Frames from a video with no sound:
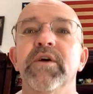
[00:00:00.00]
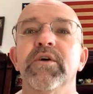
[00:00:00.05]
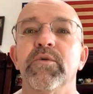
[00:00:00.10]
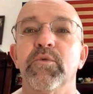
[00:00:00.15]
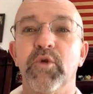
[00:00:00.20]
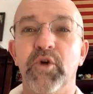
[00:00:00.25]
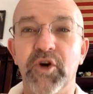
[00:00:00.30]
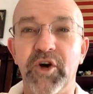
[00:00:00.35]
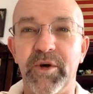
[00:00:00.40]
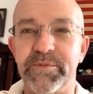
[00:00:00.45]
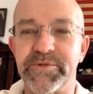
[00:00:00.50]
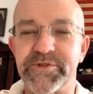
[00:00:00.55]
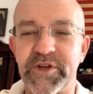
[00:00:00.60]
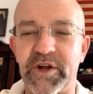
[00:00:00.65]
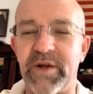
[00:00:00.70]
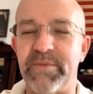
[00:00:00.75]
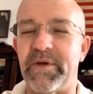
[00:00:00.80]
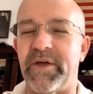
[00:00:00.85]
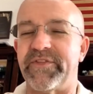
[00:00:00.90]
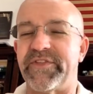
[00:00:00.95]

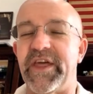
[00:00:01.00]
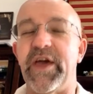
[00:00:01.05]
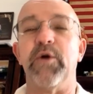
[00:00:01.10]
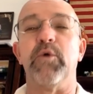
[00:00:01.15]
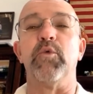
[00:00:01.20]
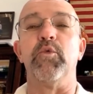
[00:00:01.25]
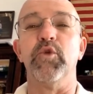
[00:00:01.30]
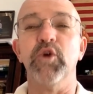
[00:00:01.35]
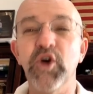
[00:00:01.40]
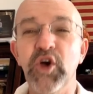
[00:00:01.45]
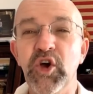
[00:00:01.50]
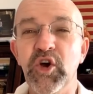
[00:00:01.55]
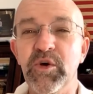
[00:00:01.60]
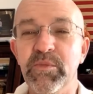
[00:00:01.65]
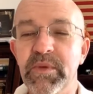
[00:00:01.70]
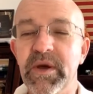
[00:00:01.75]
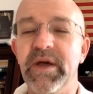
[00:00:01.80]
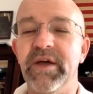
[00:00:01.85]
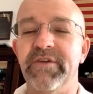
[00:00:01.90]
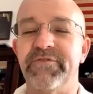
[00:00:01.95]

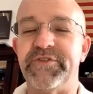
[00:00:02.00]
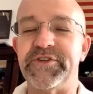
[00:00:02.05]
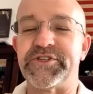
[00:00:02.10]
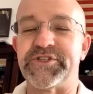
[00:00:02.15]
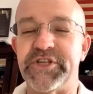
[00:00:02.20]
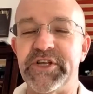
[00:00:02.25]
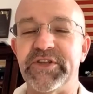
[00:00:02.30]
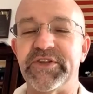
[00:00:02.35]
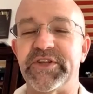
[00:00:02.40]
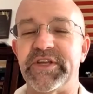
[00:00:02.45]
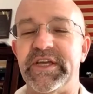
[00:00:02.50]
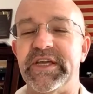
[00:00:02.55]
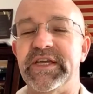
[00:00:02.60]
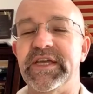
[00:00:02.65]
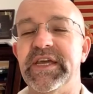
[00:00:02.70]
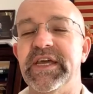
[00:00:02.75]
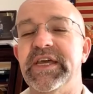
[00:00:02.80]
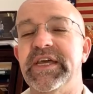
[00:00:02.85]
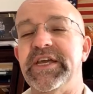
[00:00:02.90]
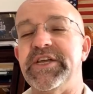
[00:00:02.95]
womb facility
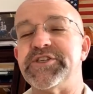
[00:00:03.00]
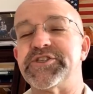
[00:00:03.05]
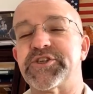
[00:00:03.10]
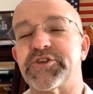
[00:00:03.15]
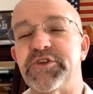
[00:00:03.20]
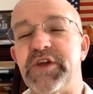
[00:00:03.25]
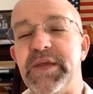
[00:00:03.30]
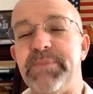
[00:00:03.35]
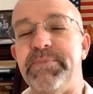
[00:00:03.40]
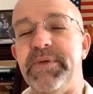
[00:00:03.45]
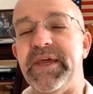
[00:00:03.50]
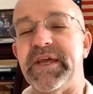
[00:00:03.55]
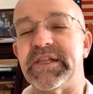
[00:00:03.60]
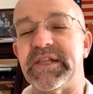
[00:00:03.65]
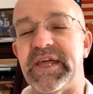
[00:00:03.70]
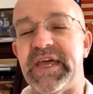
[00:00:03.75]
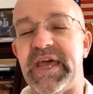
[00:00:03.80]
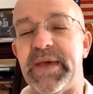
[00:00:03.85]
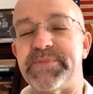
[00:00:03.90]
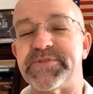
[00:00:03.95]
is creepy
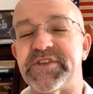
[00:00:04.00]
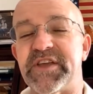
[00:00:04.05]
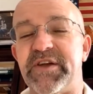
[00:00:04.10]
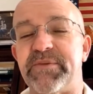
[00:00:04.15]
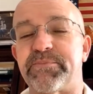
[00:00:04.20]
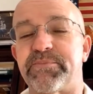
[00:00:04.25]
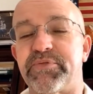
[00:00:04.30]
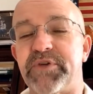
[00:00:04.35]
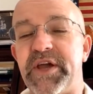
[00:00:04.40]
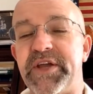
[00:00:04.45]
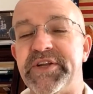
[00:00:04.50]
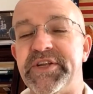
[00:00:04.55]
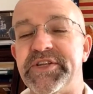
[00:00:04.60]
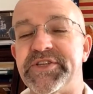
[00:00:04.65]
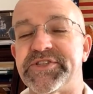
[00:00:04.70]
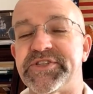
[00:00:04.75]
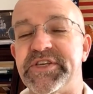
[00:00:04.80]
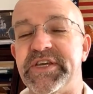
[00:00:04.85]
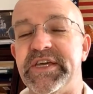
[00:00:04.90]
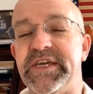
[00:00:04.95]
glimpse of
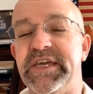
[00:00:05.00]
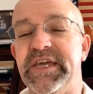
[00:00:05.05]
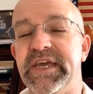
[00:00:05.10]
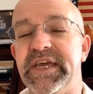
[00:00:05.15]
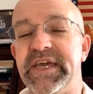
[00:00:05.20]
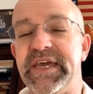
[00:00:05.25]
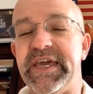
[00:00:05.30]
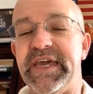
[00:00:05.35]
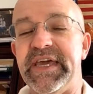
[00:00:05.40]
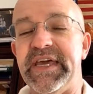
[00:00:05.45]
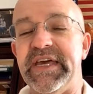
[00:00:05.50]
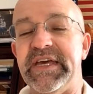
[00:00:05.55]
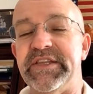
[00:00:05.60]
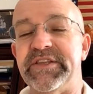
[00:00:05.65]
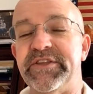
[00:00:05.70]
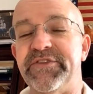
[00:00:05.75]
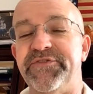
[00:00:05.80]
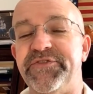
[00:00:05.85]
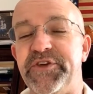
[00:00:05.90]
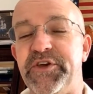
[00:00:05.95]
pregnancy in
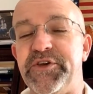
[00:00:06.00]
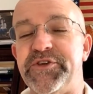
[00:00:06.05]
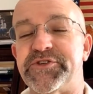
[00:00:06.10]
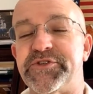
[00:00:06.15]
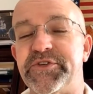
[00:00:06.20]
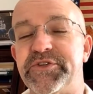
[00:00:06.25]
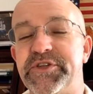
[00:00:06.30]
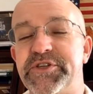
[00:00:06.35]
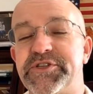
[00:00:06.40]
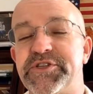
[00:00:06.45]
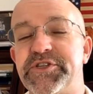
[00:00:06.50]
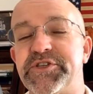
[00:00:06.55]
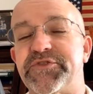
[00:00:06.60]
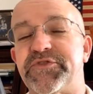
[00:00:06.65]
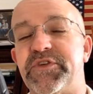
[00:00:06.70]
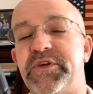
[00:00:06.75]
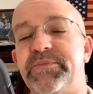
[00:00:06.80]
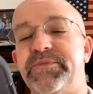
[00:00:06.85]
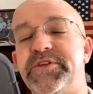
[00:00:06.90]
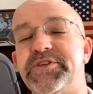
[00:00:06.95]
the future. And this is
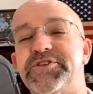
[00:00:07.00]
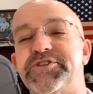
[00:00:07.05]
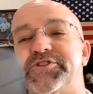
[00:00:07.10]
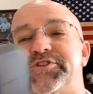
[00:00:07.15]
from this